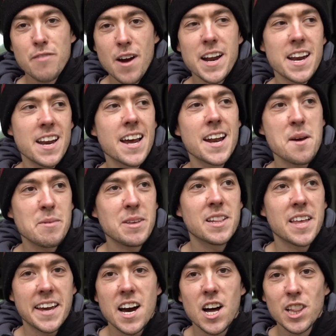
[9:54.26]
Friday night, I mean
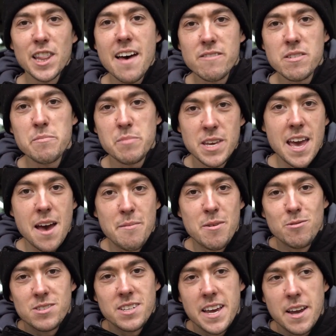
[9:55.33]
like 11 p.m.
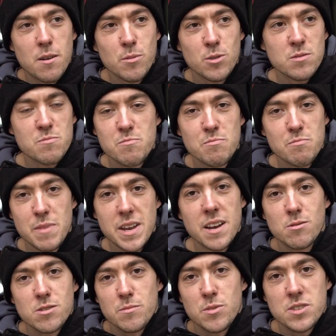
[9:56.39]
It was like almost mid,
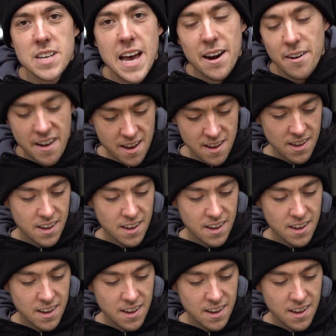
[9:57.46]
it was almost Saturday.